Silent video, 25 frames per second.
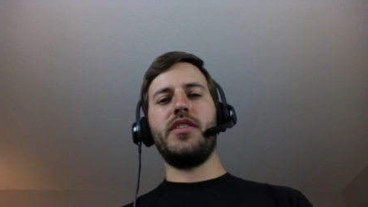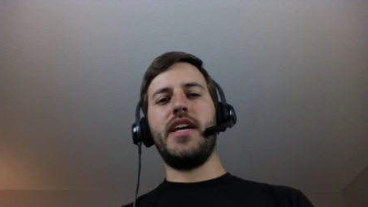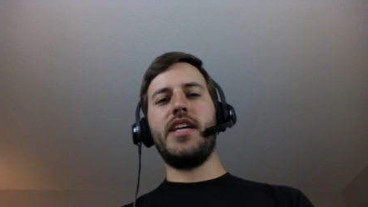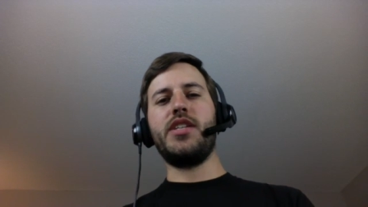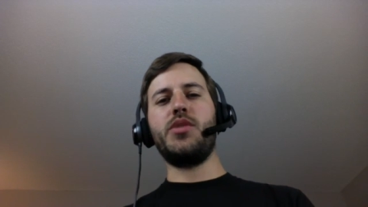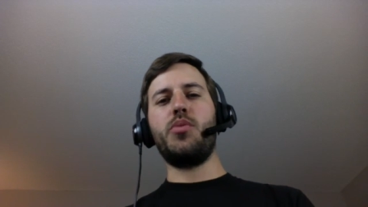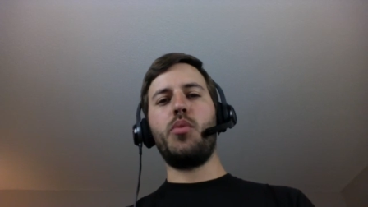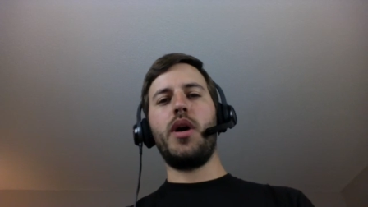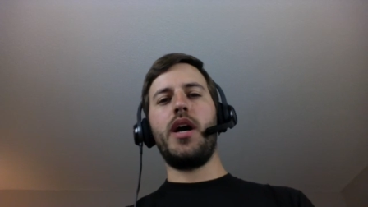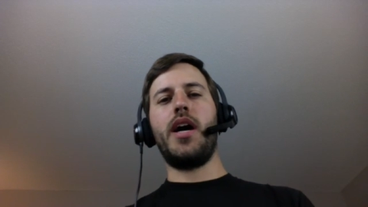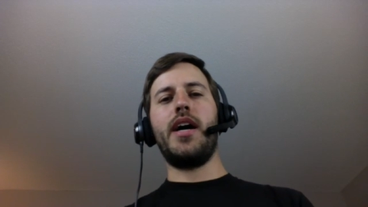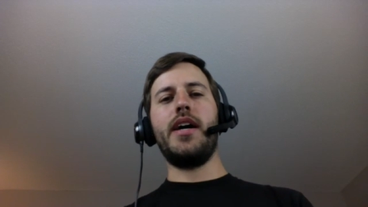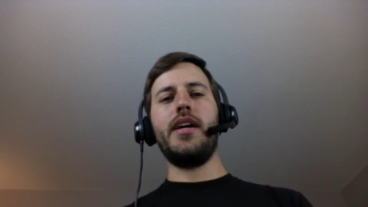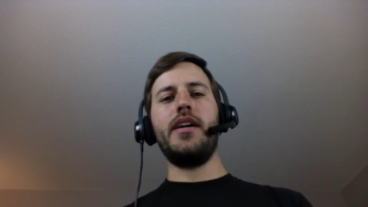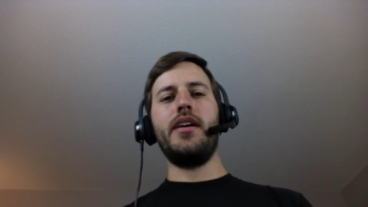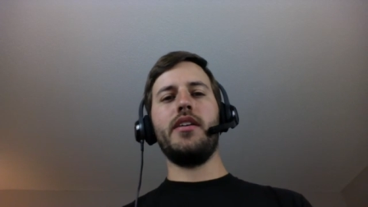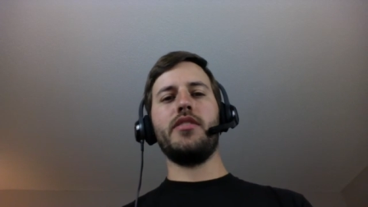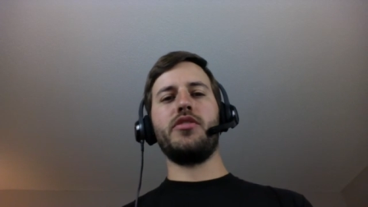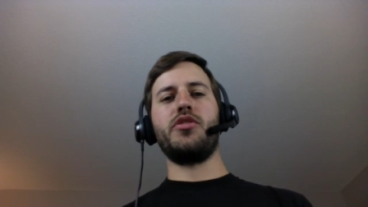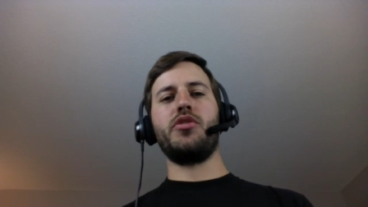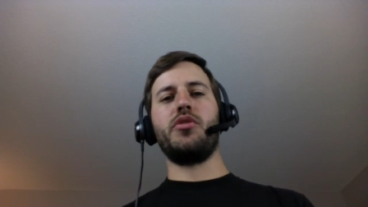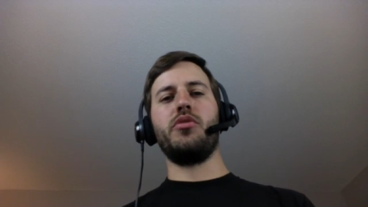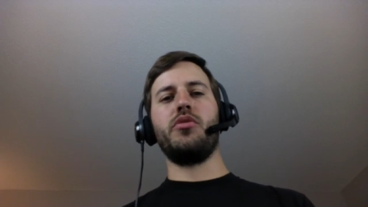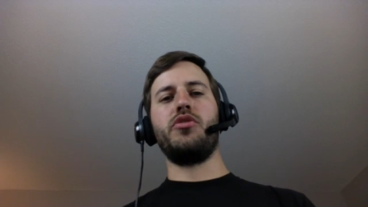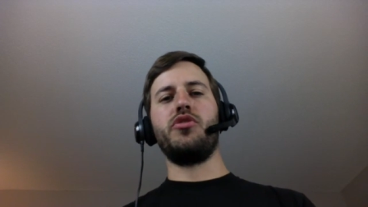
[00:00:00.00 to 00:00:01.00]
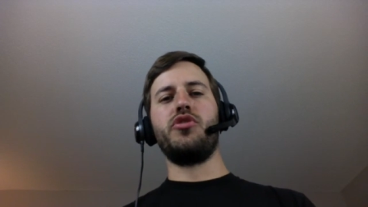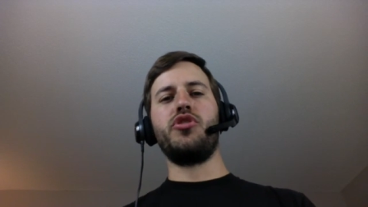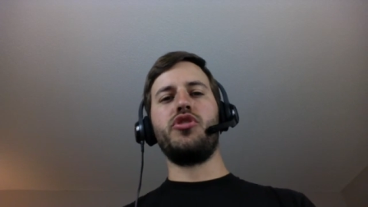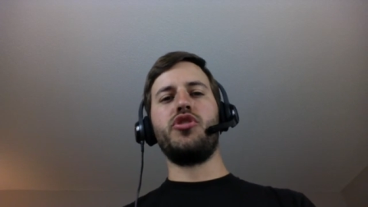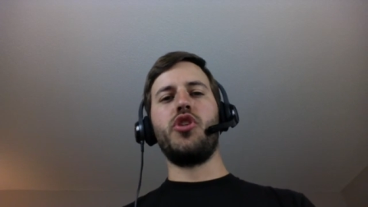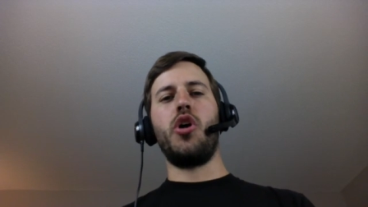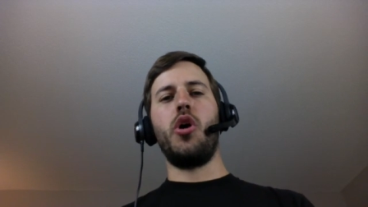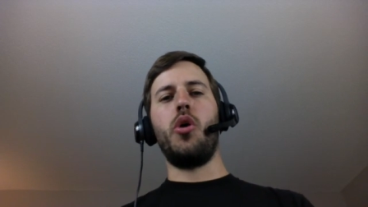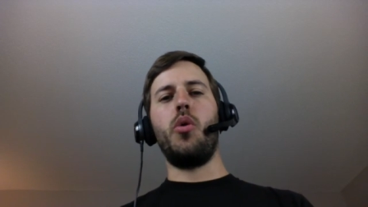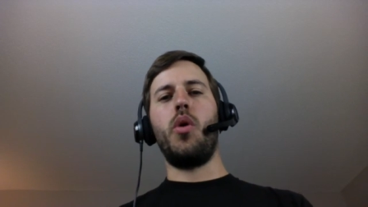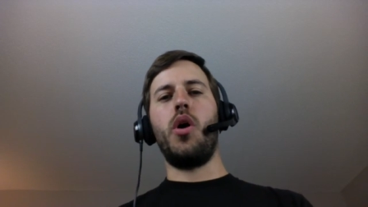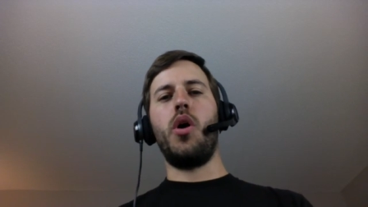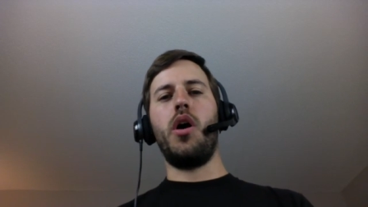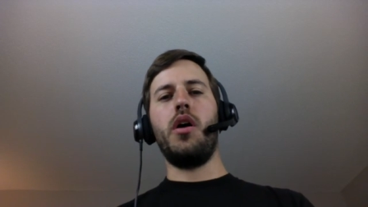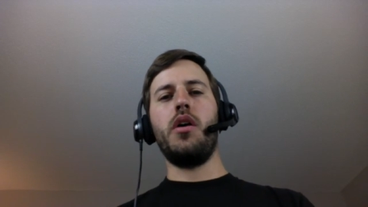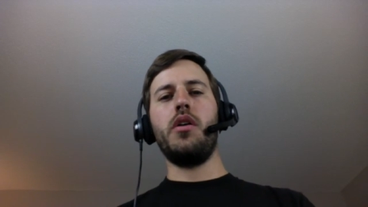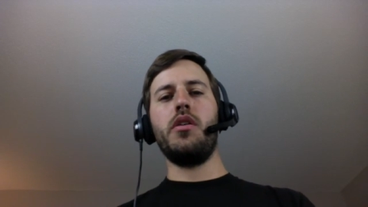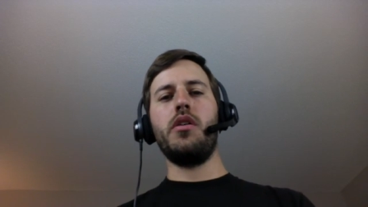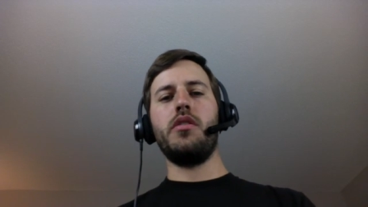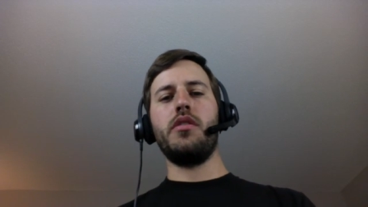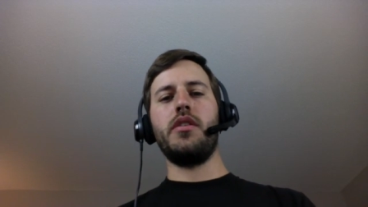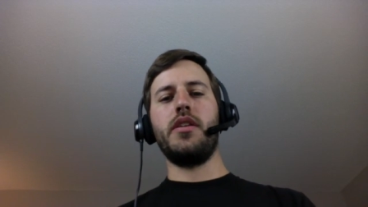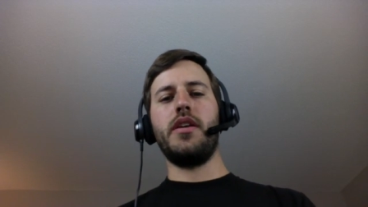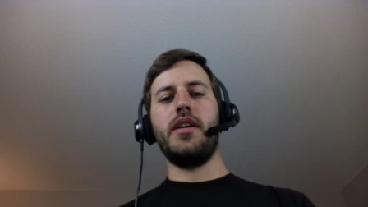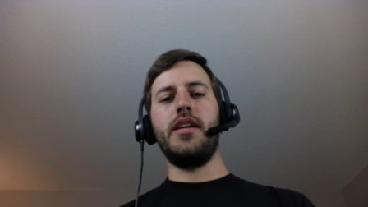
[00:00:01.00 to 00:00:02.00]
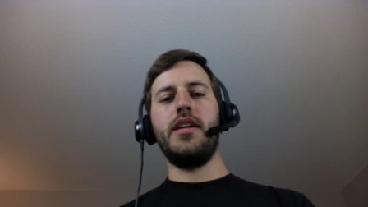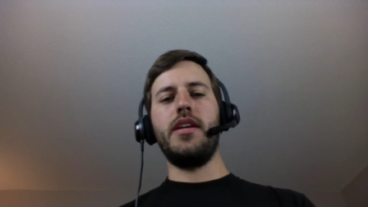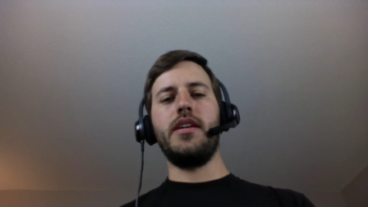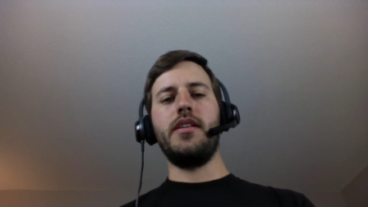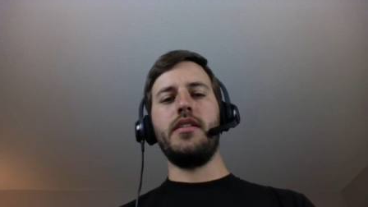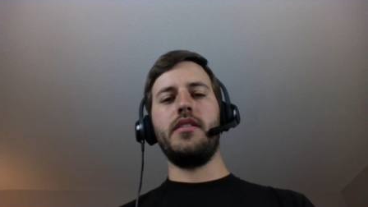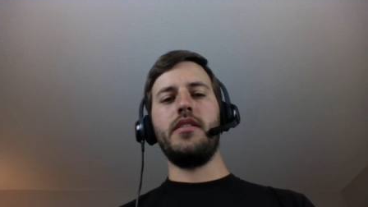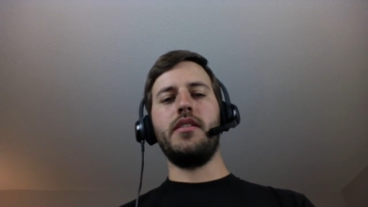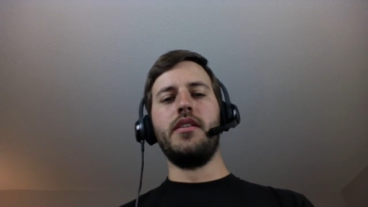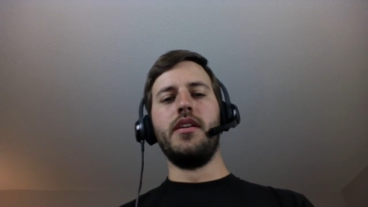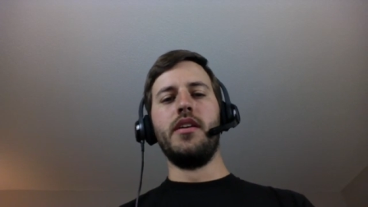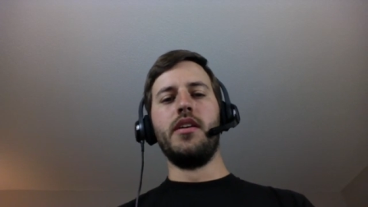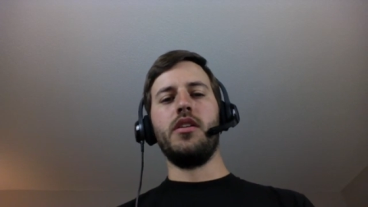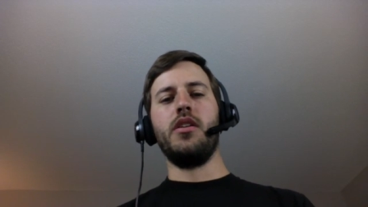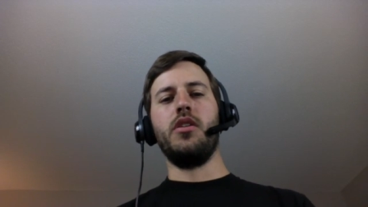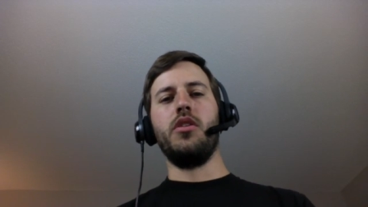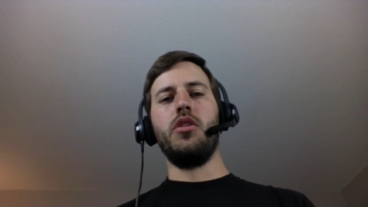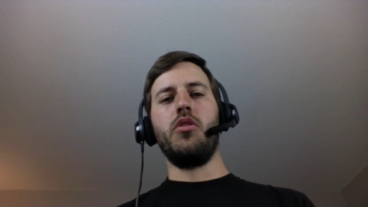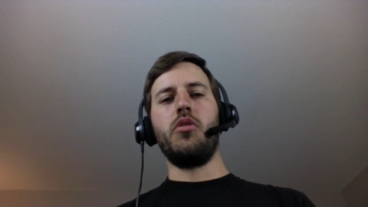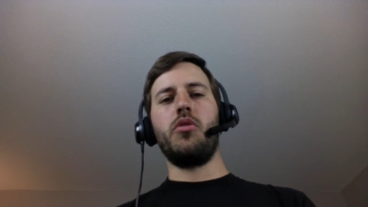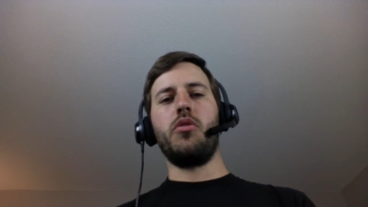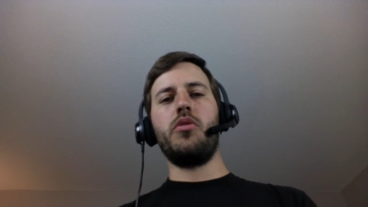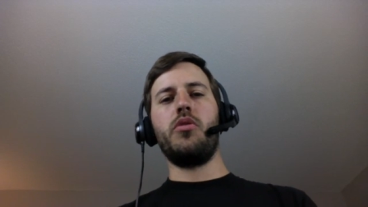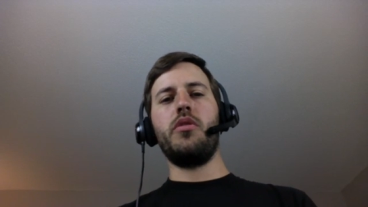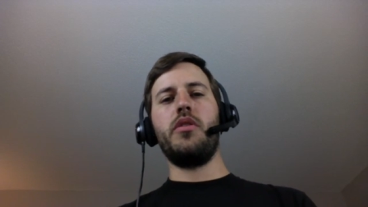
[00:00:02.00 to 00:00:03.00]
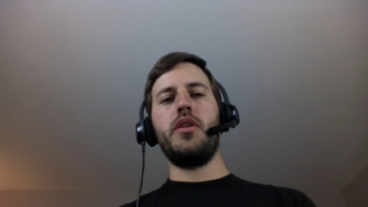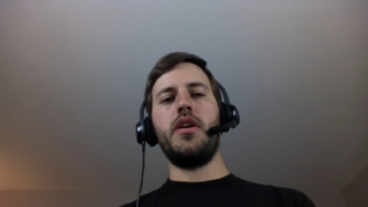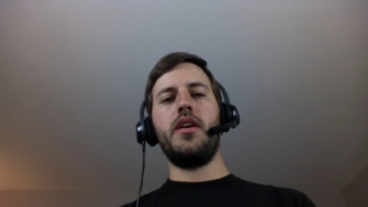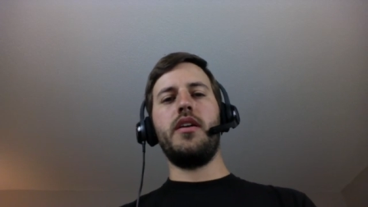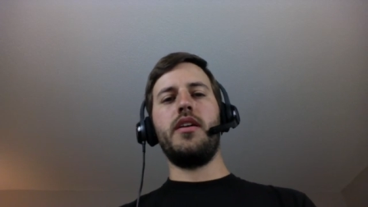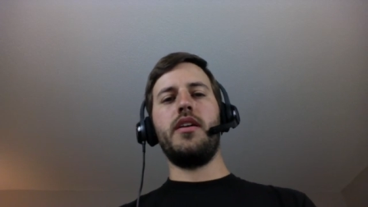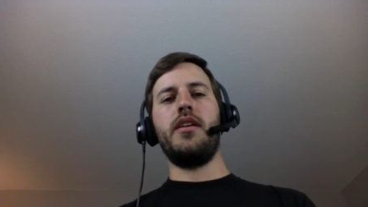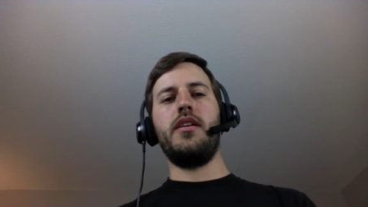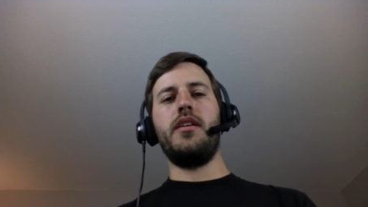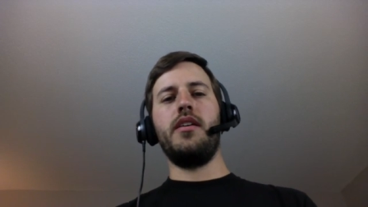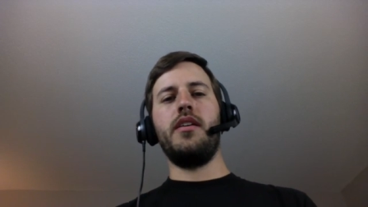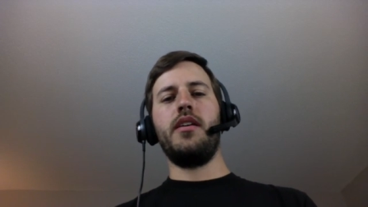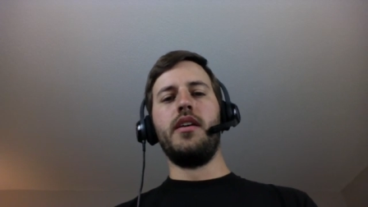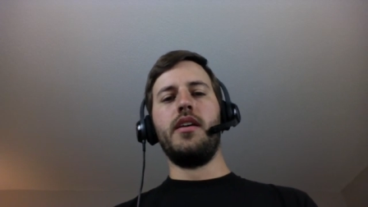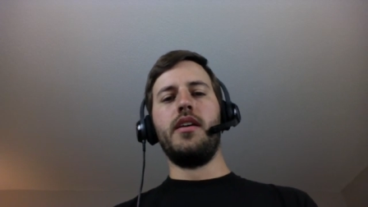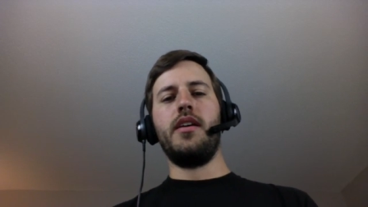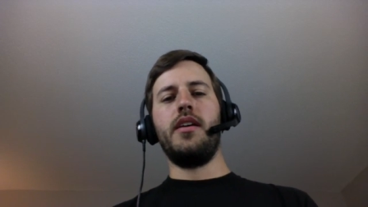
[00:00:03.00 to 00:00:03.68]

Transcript: That's why I hustled so hard in learning